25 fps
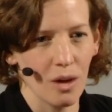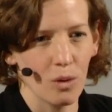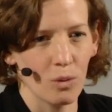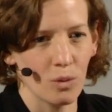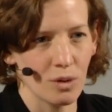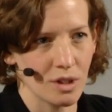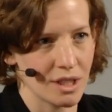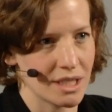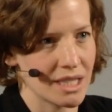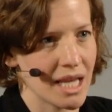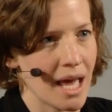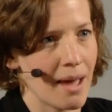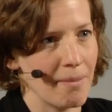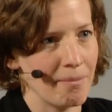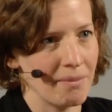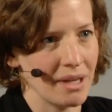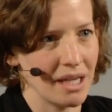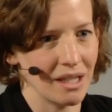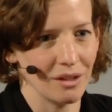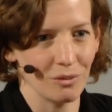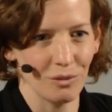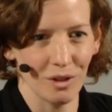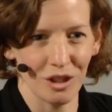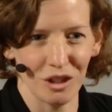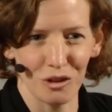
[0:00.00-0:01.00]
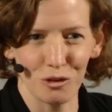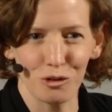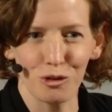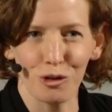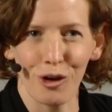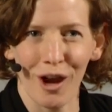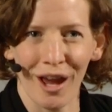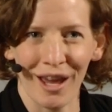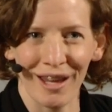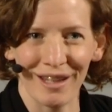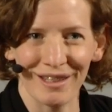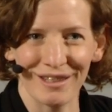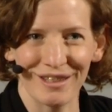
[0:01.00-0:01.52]
what does that mean when you
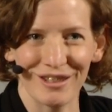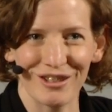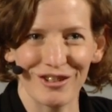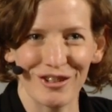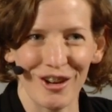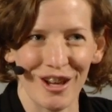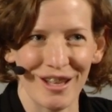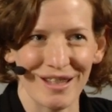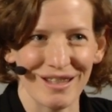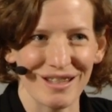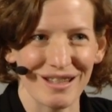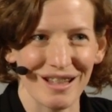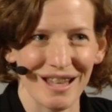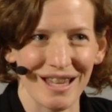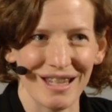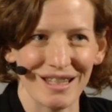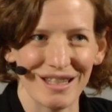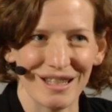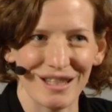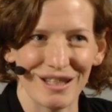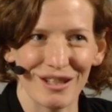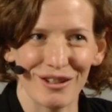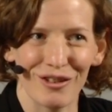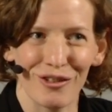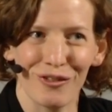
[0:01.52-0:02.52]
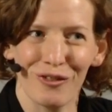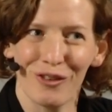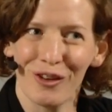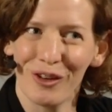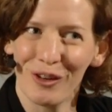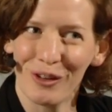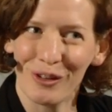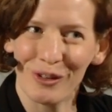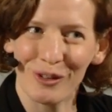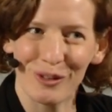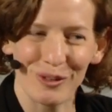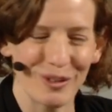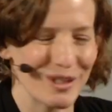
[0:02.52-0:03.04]
try to translate it to
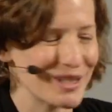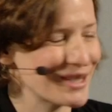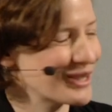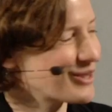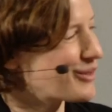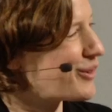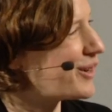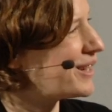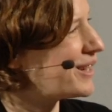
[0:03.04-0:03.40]
food, which is